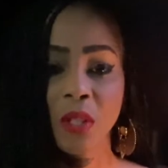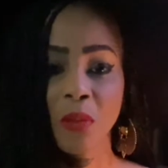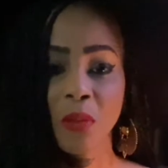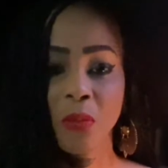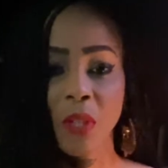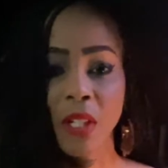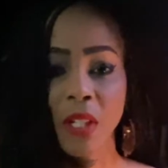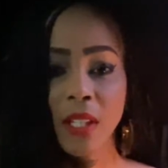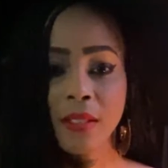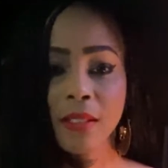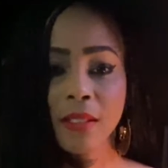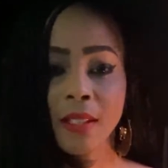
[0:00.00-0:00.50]
When
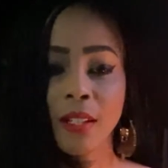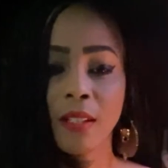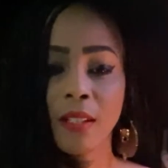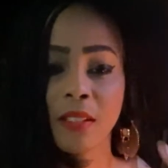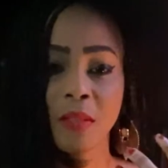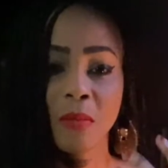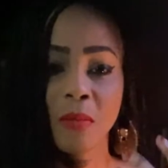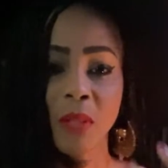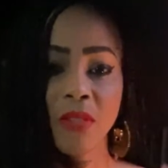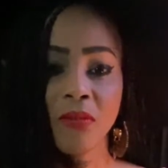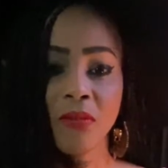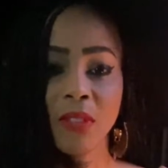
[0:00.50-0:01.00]
I send it to
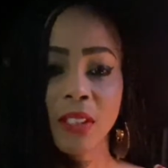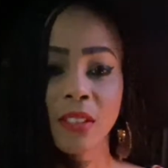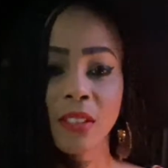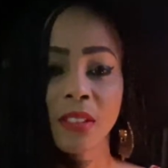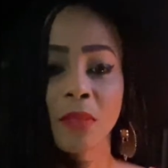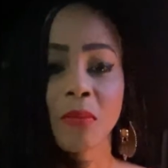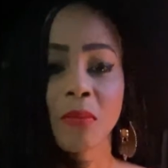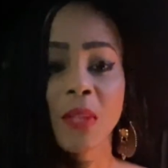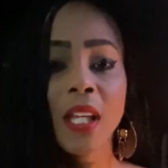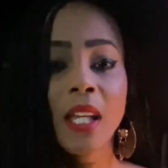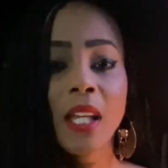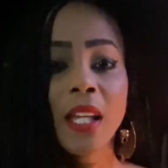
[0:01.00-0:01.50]
my victim,
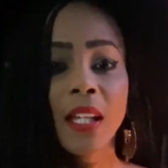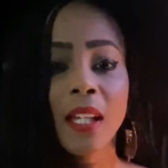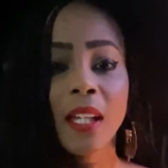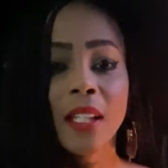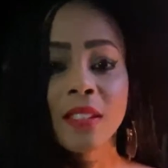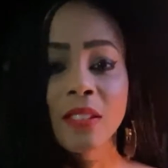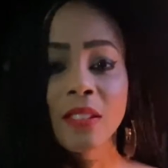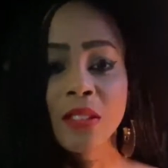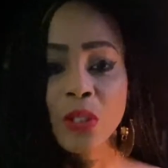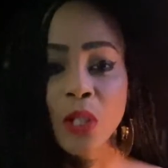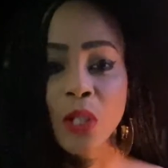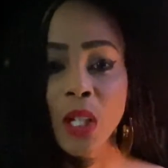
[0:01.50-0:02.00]
it's
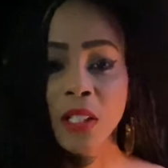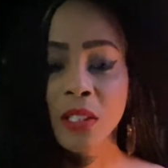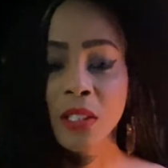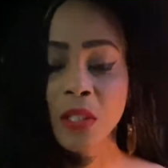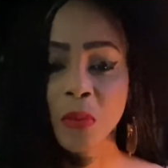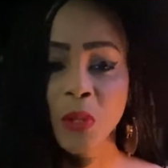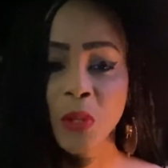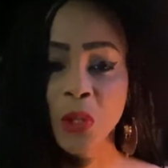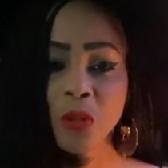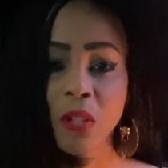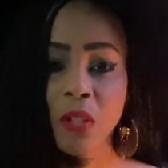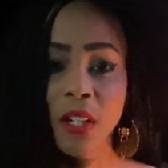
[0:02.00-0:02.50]
not to be
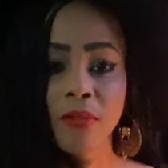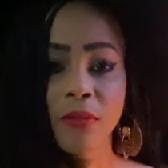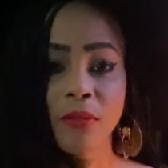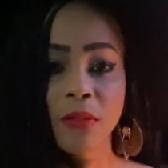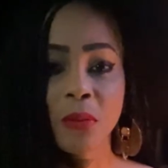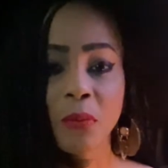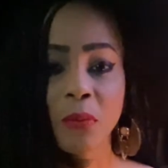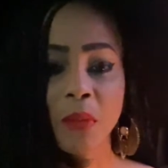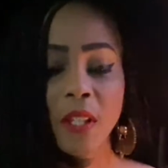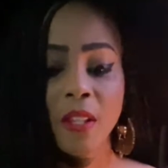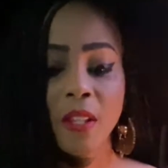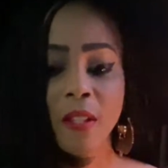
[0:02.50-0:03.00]
trifled
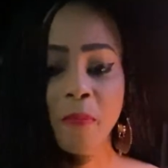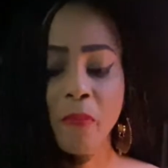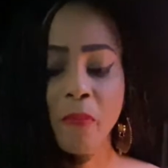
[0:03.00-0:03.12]
with.